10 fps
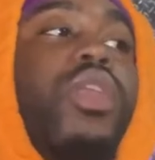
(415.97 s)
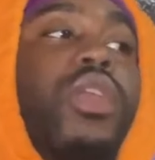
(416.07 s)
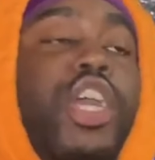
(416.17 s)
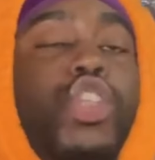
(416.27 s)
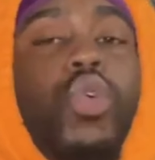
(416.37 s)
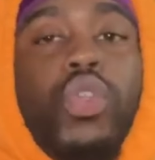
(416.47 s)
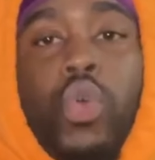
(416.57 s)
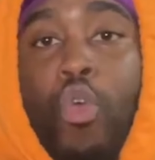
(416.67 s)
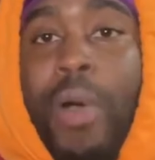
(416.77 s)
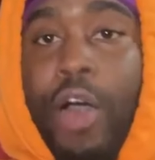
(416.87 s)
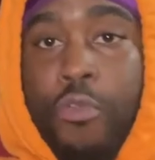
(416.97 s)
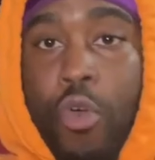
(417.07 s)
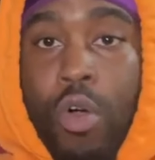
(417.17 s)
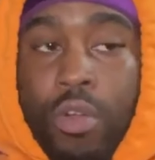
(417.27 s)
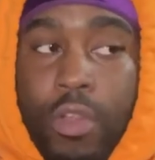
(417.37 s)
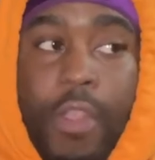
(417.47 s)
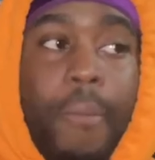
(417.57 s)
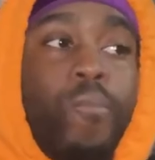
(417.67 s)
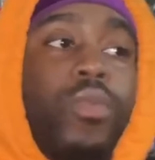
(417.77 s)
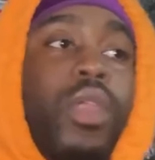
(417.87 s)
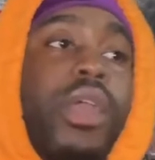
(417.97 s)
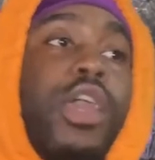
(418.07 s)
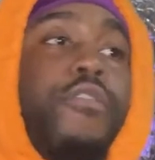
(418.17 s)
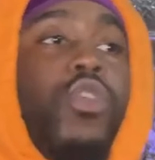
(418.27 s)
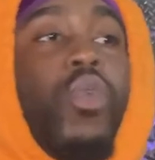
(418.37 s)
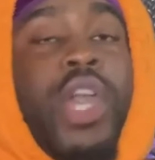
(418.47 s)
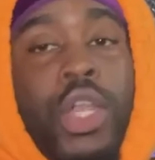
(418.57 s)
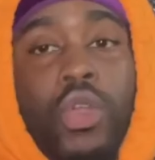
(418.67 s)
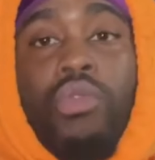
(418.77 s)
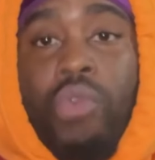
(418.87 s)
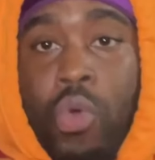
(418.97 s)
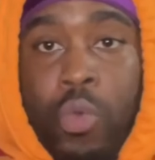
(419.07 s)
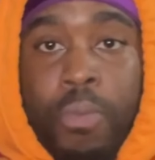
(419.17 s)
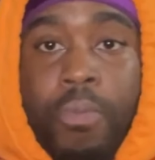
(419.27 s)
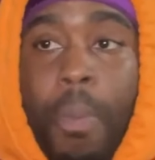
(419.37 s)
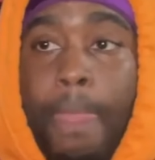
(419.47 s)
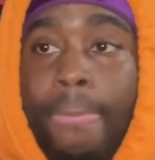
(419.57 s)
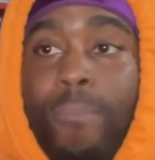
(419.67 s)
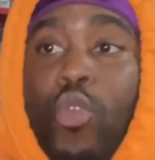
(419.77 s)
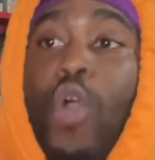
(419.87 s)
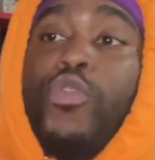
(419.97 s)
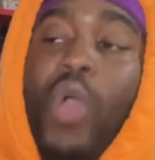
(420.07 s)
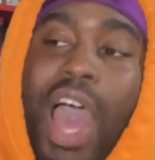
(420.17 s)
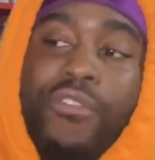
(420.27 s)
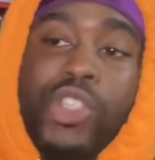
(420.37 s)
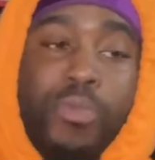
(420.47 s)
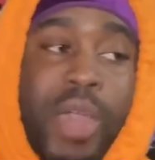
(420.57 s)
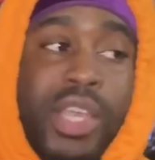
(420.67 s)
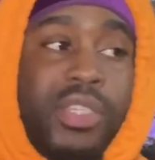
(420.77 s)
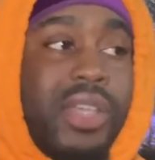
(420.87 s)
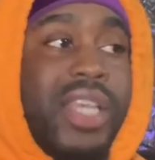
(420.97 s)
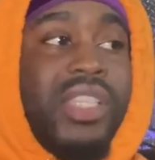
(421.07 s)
Get you a 2x4 if you're in a room, or if you have a space that's